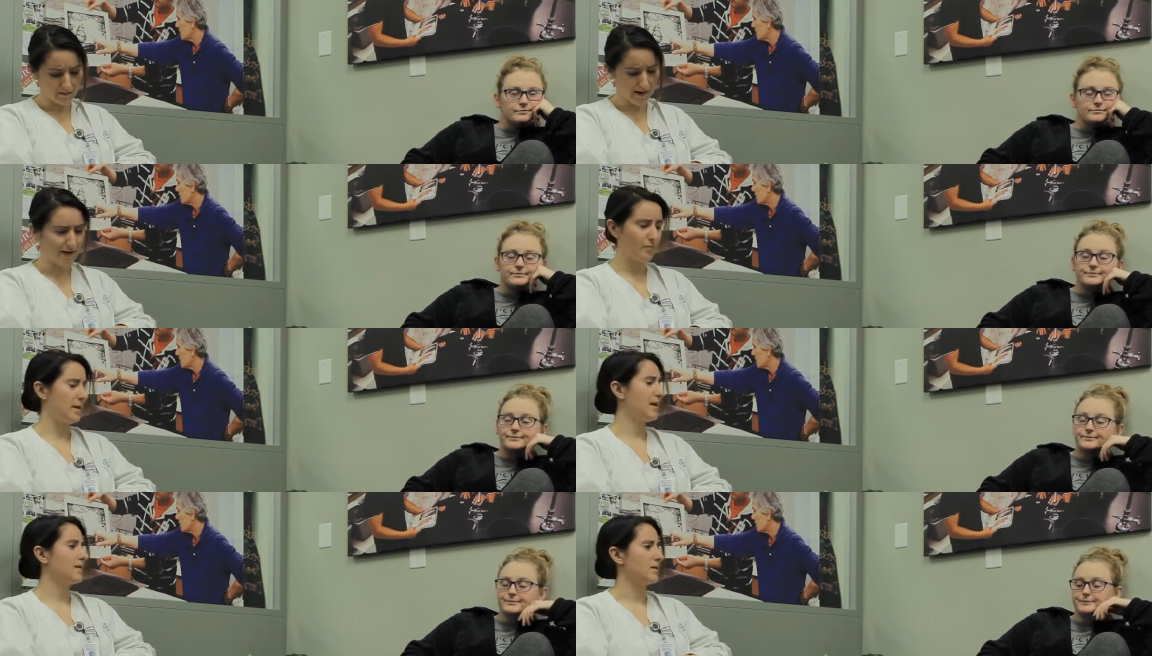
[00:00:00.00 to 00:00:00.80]

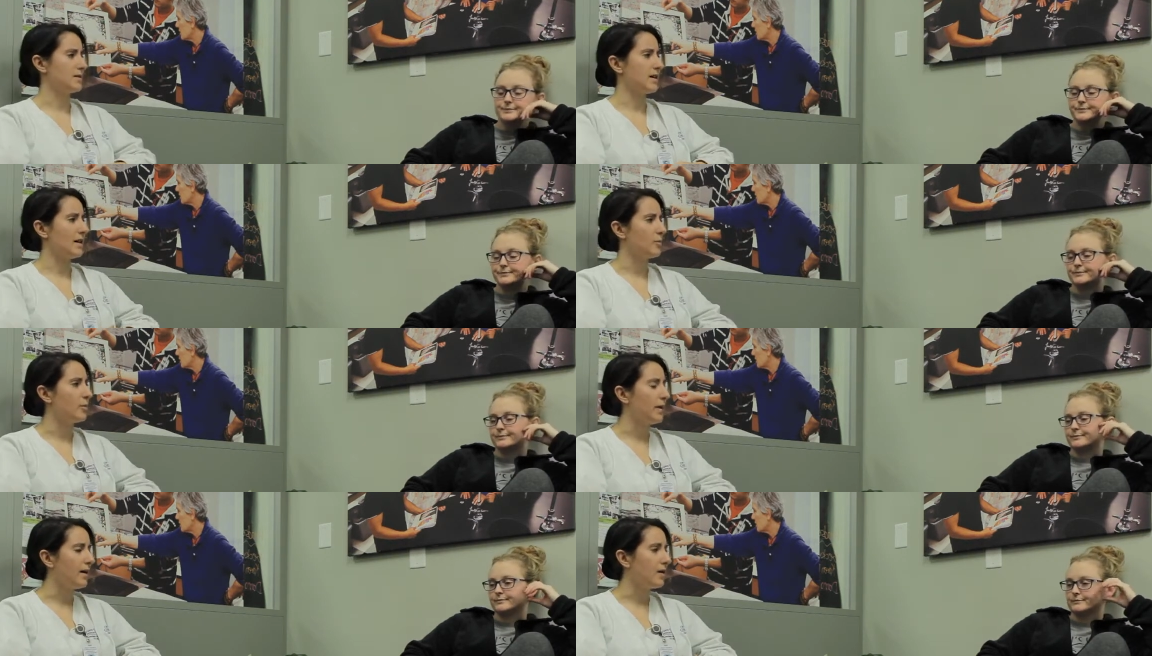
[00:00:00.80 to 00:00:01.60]
Speaker 1: five minutes, your
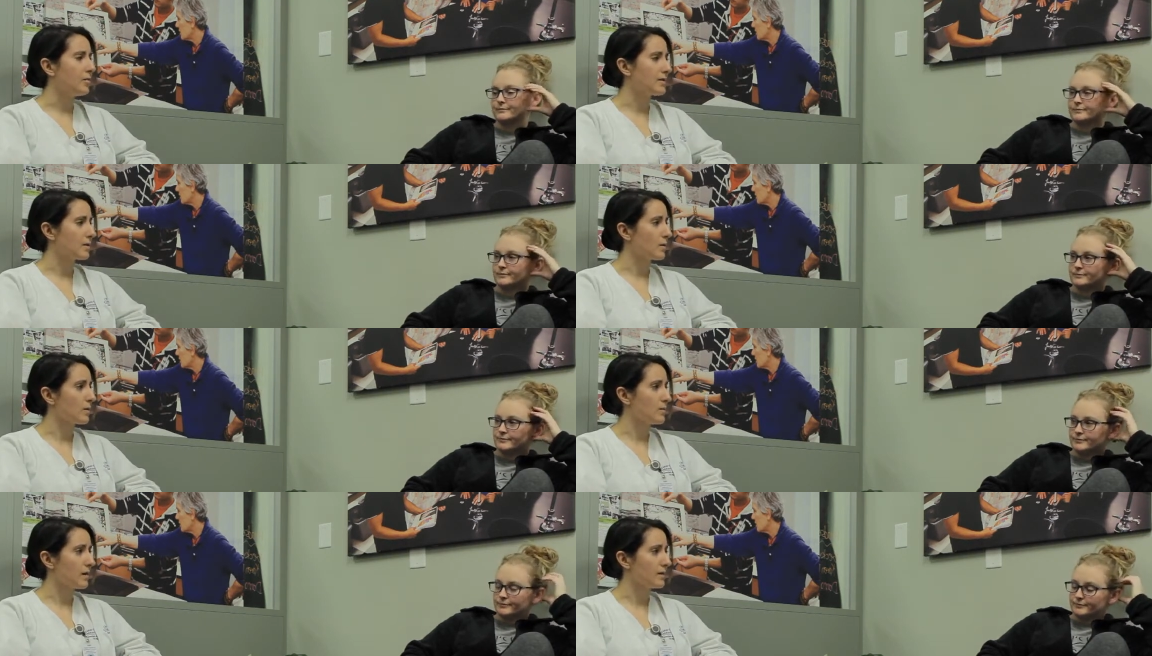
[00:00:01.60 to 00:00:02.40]
time will be up,
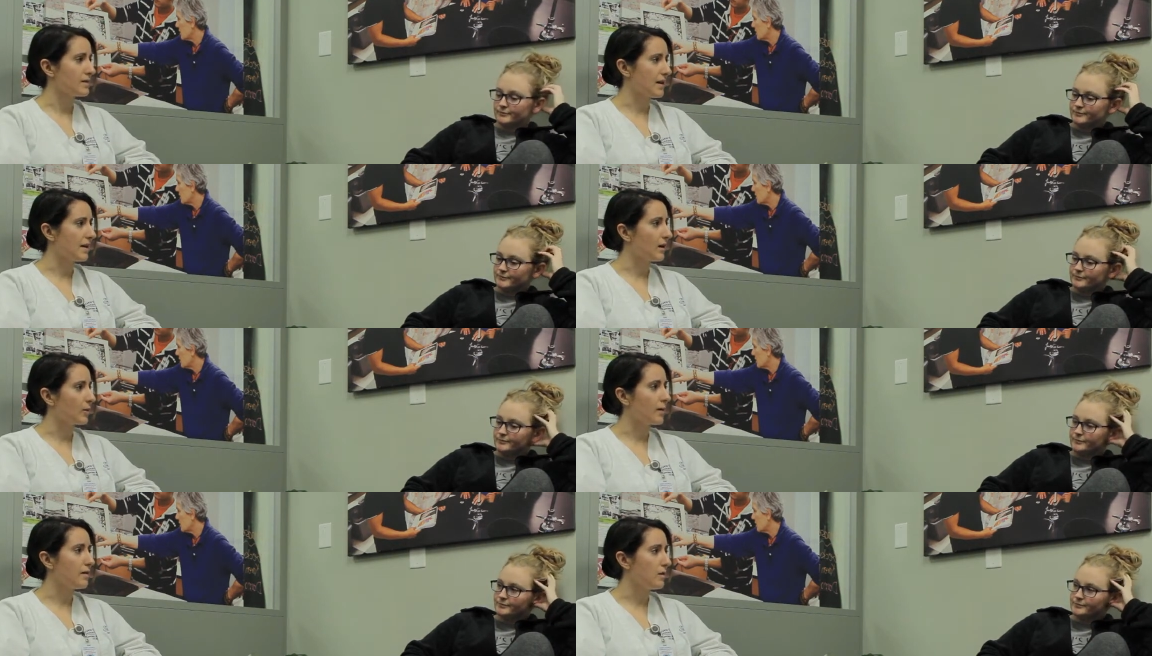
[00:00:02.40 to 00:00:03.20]
so I'll stay
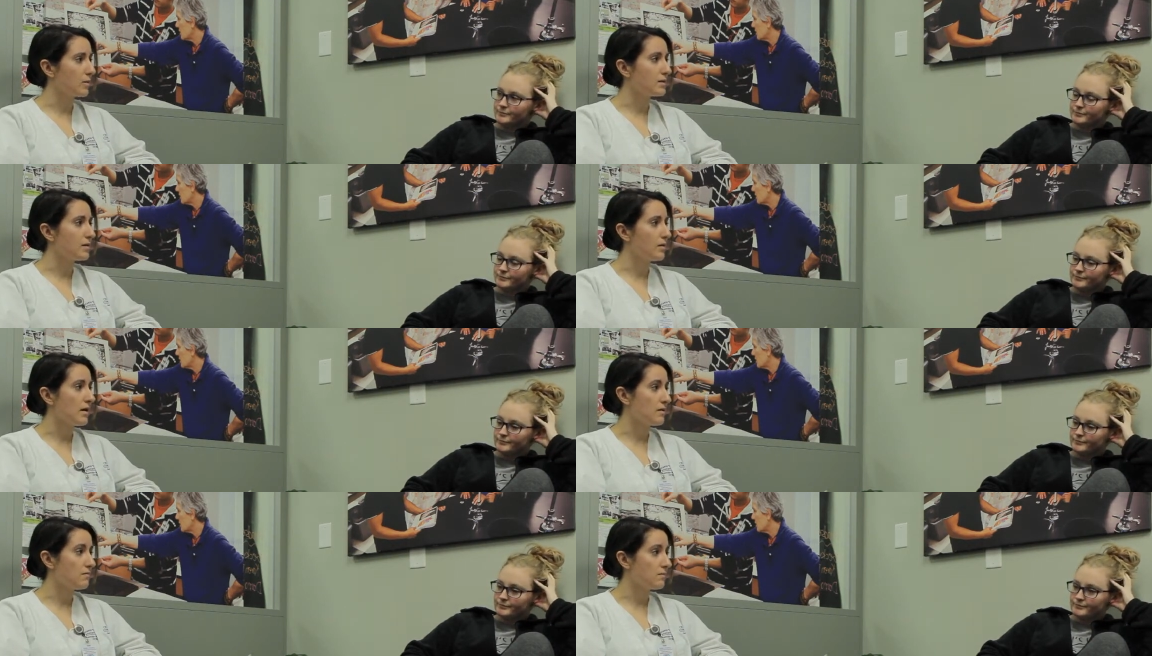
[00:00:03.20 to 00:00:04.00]
here with you
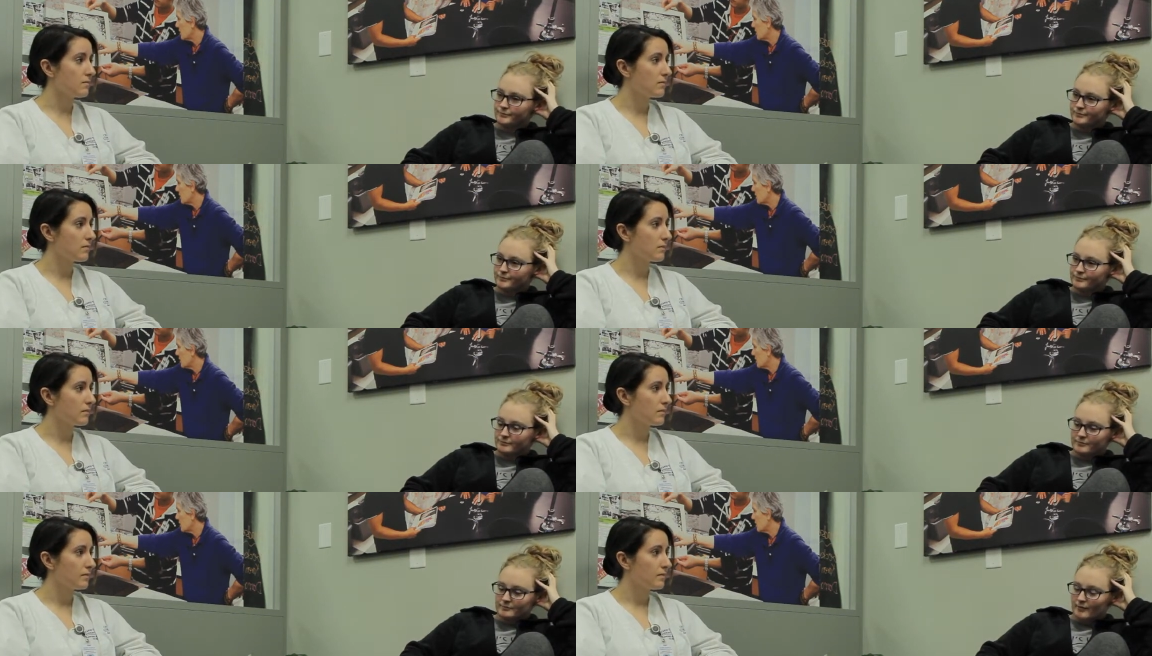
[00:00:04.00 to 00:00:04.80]
until then.
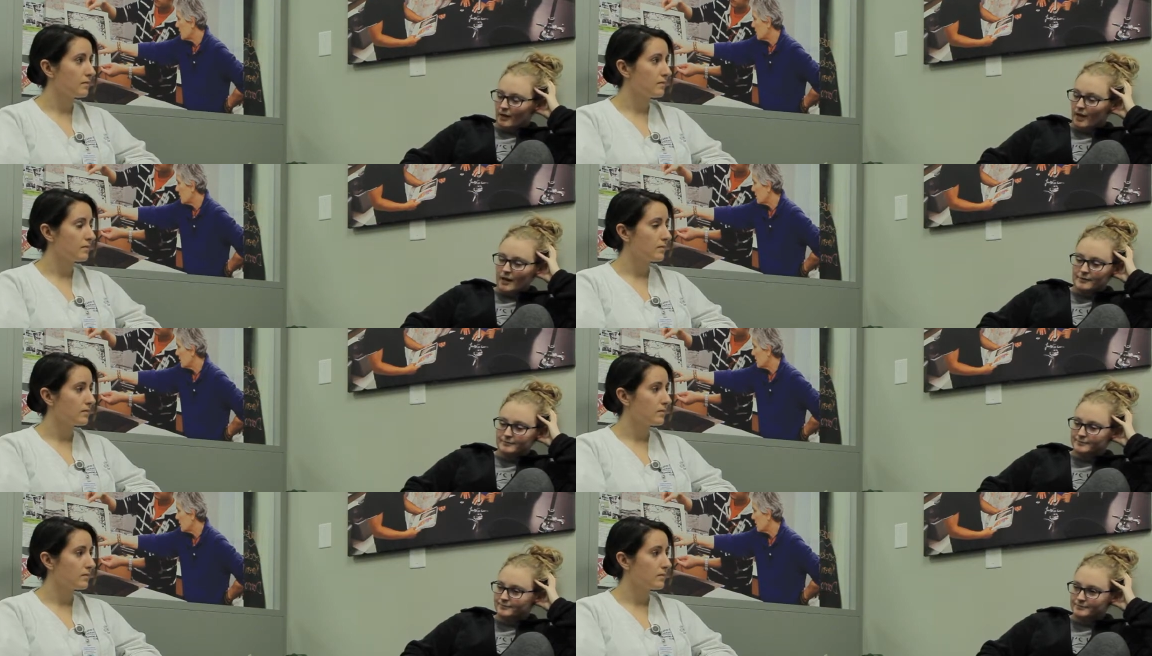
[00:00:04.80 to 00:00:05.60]

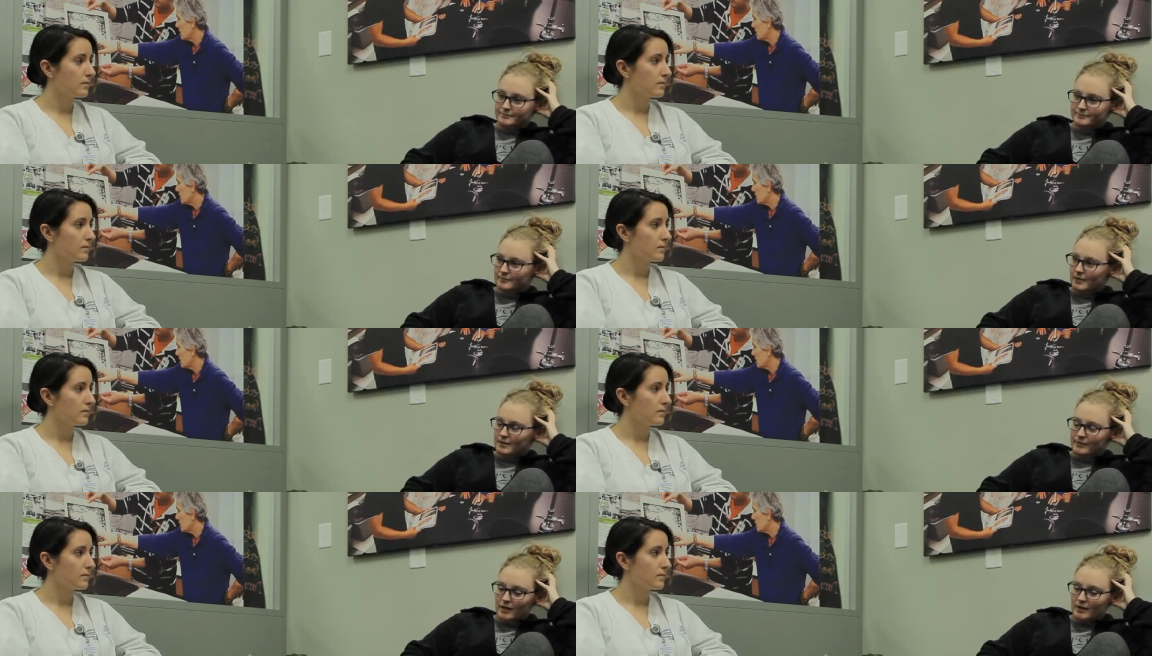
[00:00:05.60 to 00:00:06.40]
Okay,
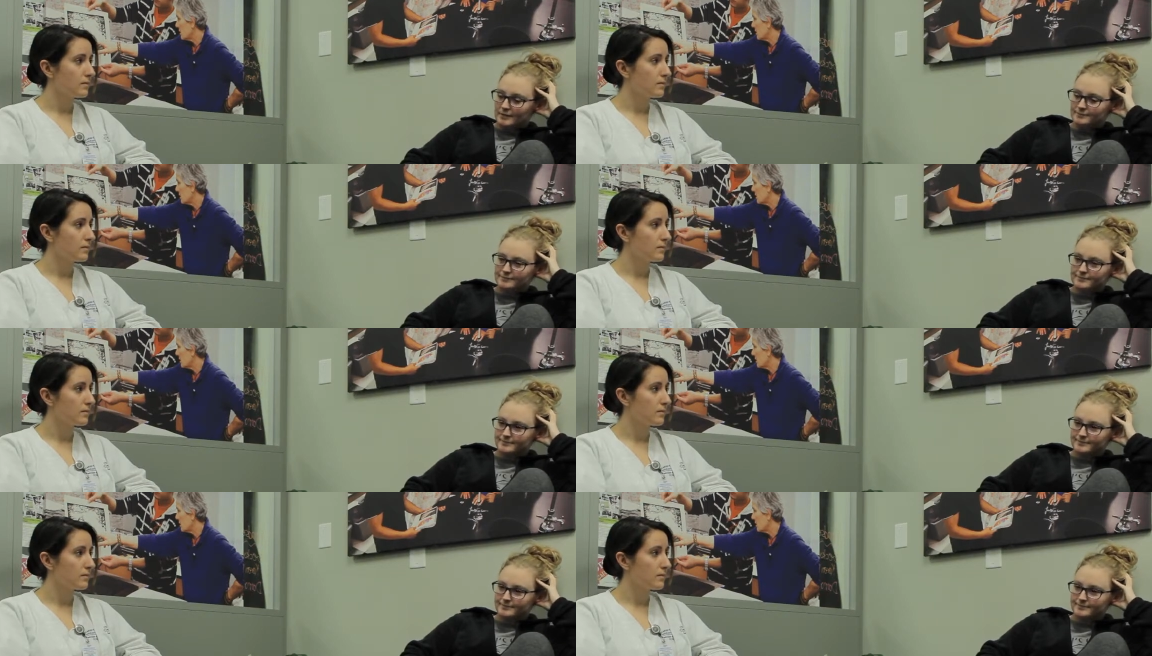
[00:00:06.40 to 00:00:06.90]
that's fine.